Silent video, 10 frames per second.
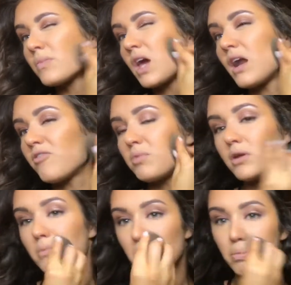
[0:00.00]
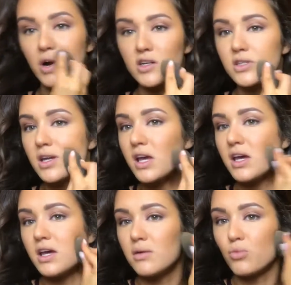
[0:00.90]
And I've been pressing it
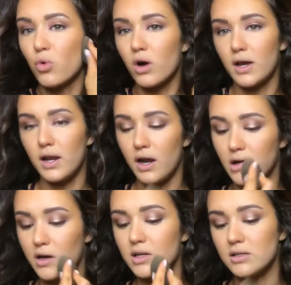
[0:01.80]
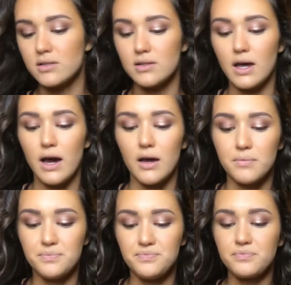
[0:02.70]
in more in areas that
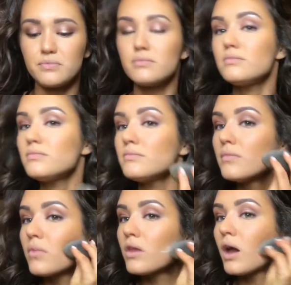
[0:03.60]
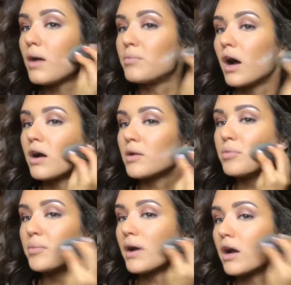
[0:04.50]
I'm not going to
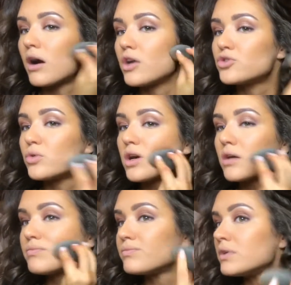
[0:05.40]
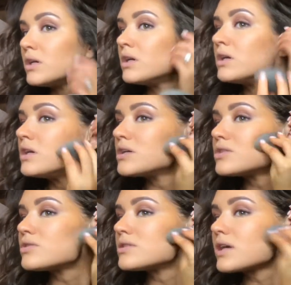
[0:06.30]
put my contour.
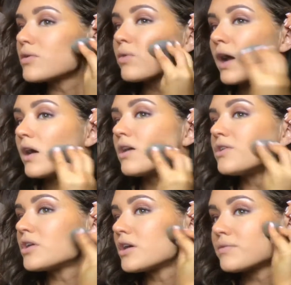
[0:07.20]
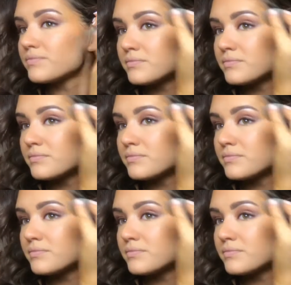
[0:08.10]
So it's like right under